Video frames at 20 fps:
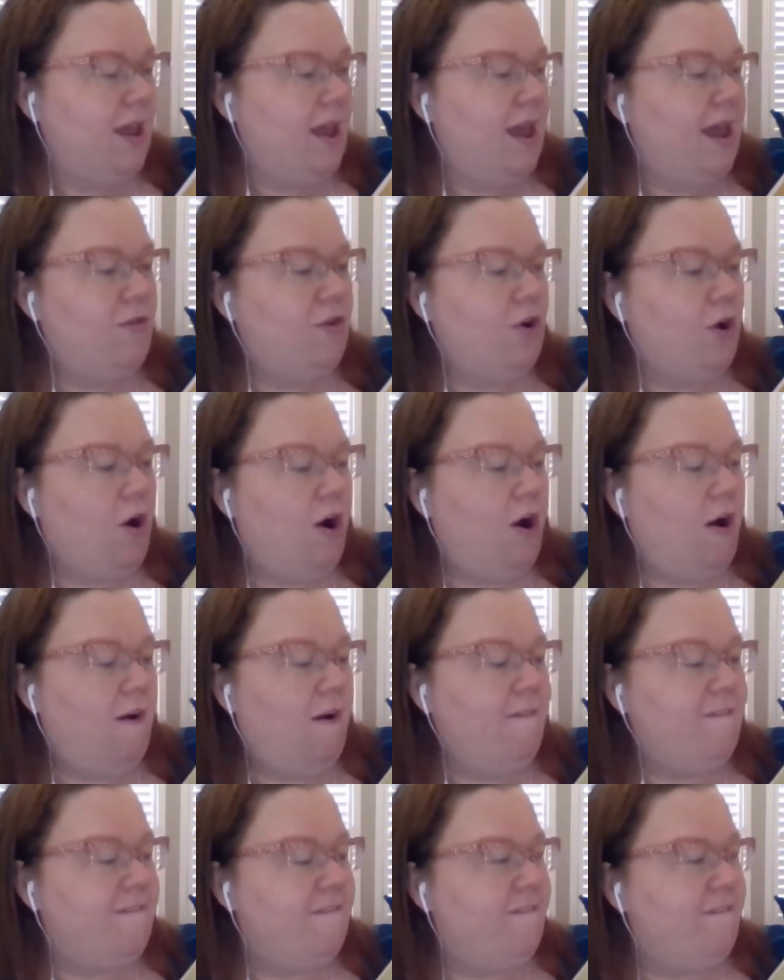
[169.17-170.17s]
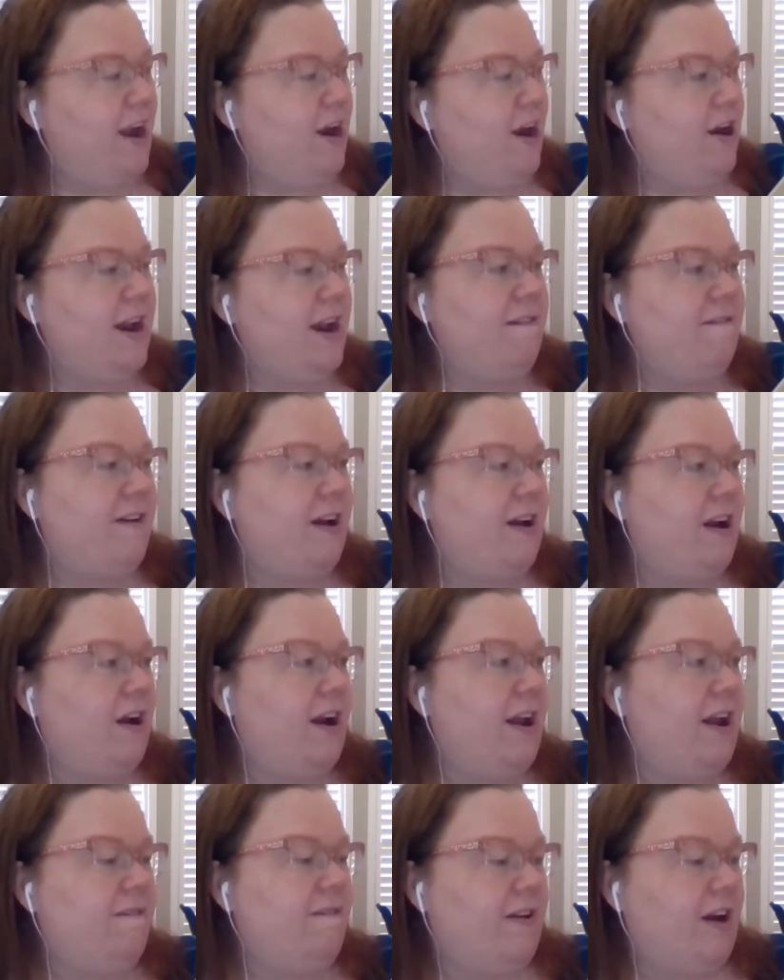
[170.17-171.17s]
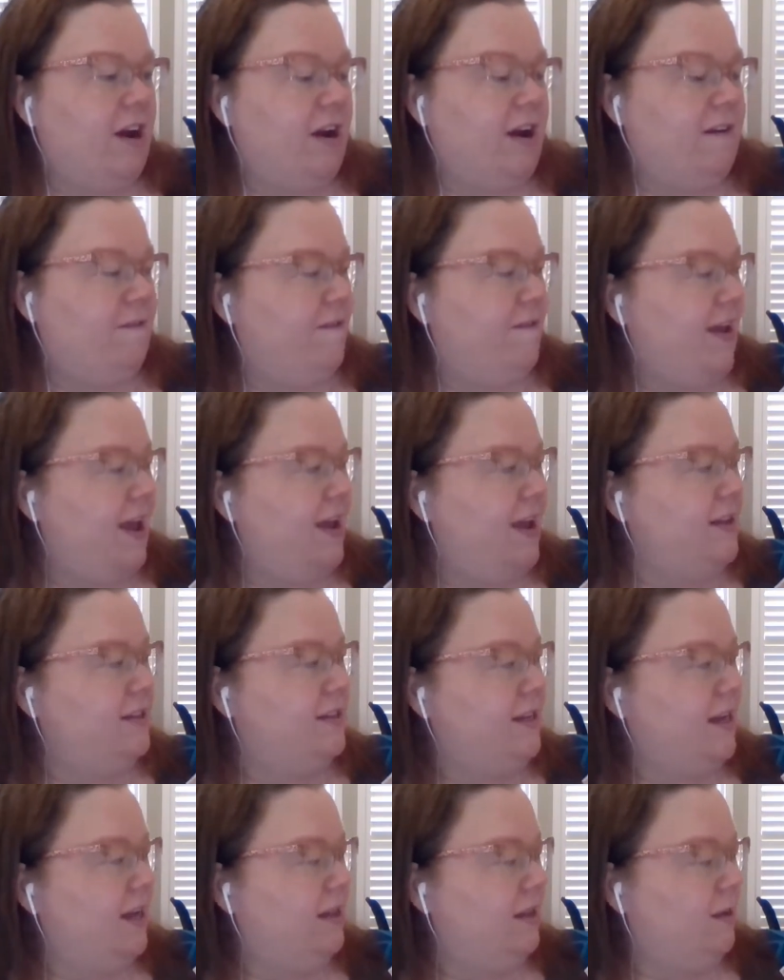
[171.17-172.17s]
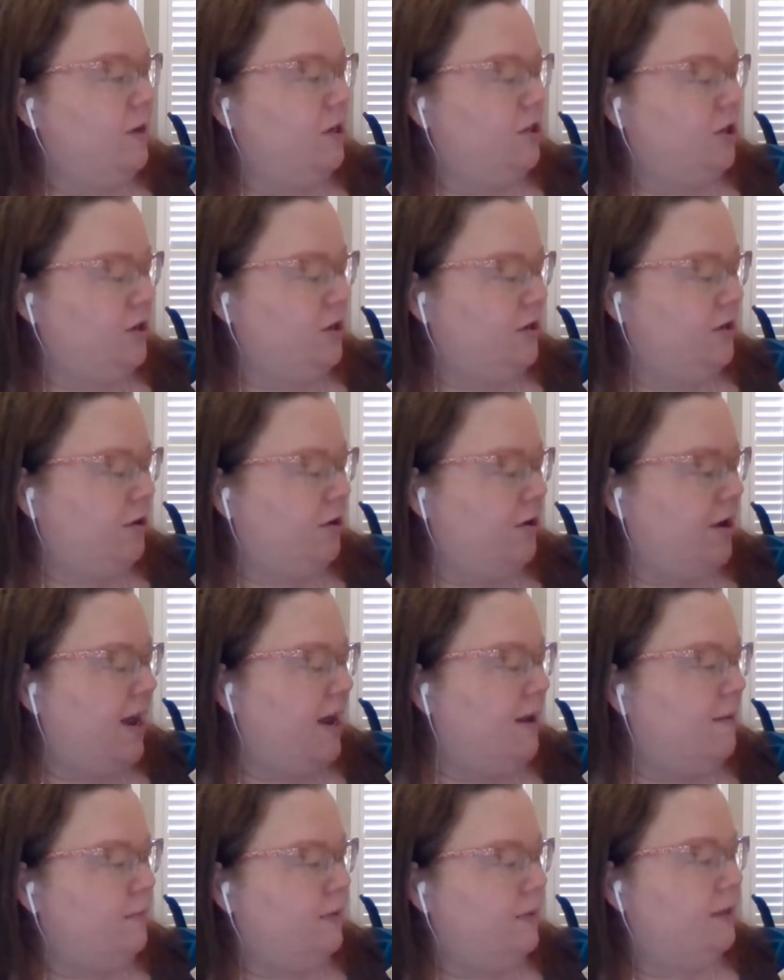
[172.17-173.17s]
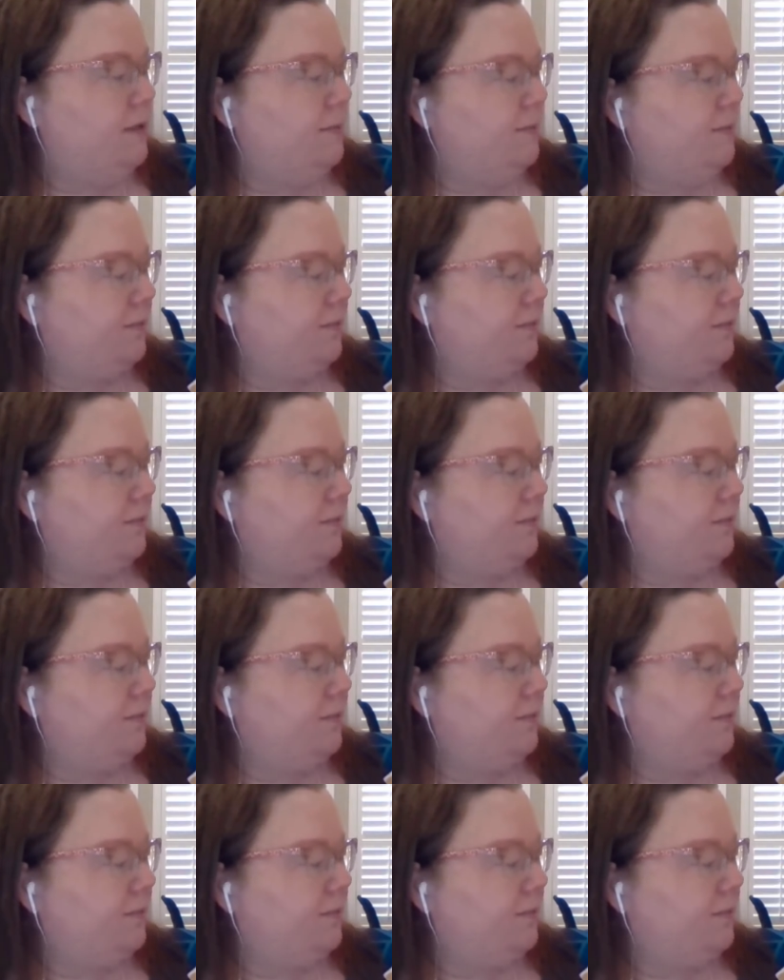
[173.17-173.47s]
And they're all very, very, very fancy. Let me show you their names.